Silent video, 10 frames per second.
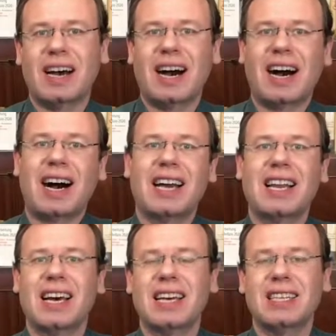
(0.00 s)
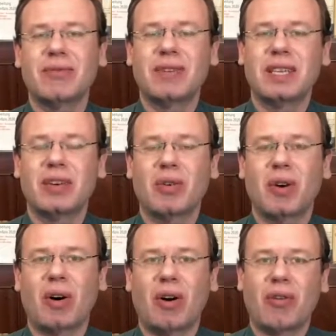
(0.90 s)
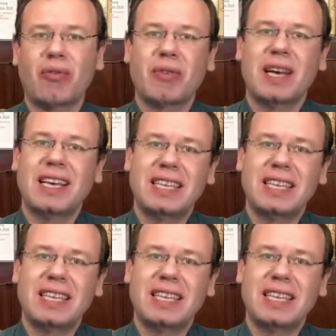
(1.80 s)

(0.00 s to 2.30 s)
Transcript: highlight video of